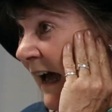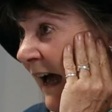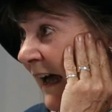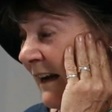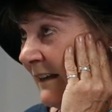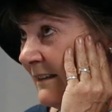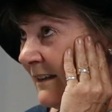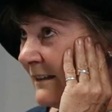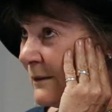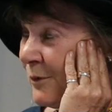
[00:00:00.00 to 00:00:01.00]
And I
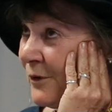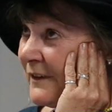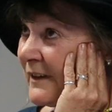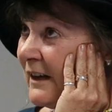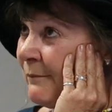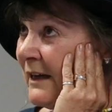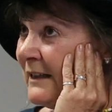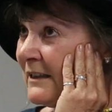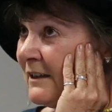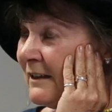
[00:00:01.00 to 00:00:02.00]
think the point that I
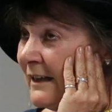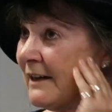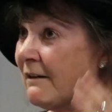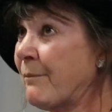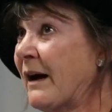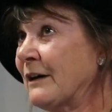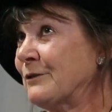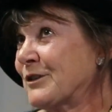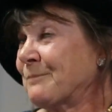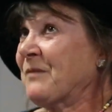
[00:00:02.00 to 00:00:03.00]
made earlier
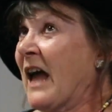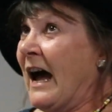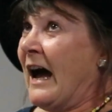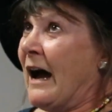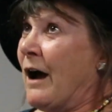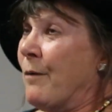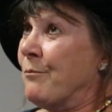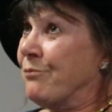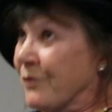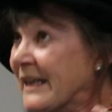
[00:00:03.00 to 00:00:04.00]
about
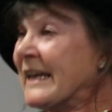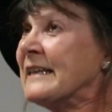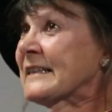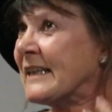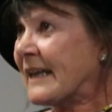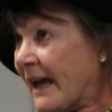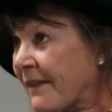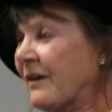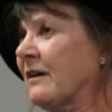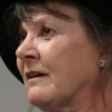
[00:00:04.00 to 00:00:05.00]
bringing
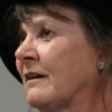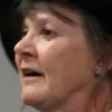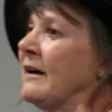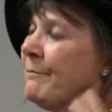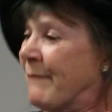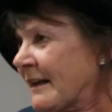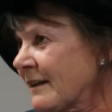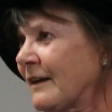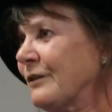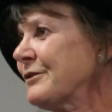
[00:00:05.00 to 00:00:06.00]
together mental
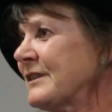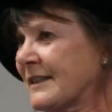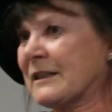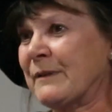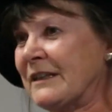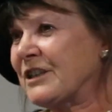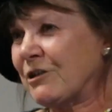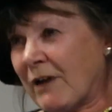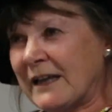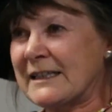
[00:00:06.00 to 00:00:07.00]
health and disability
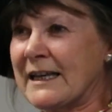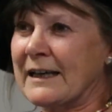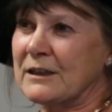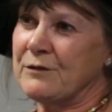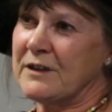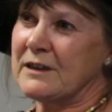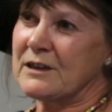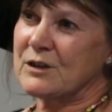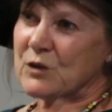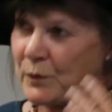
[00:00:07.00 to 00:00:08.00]
rights
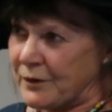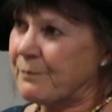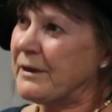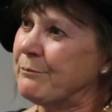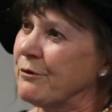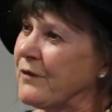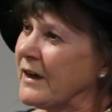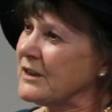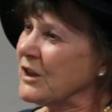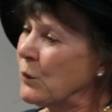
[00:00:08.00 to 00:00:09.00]
activists with people
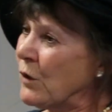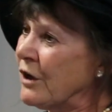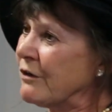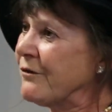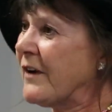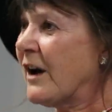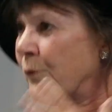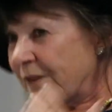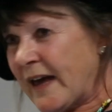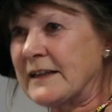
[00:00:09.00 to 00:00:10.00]
fighting workfare,
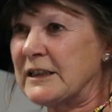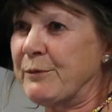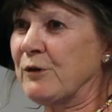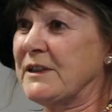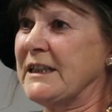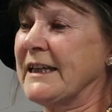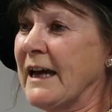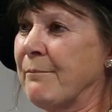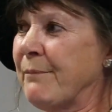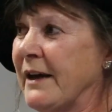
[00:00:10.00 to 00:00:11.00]
with anti-poverty
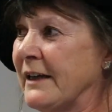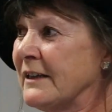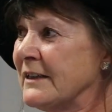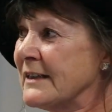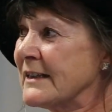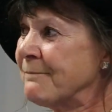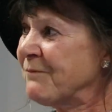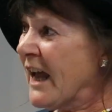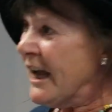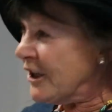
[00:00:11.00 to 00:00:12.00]
campaigners,
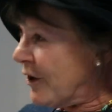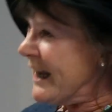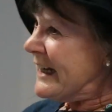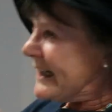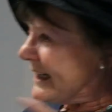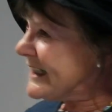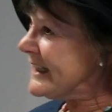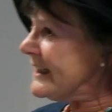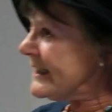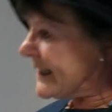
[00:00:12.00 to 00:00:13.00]
you know,
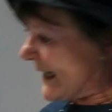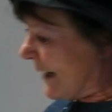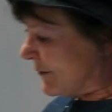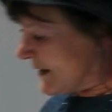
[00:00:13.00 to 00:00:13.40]
teasing out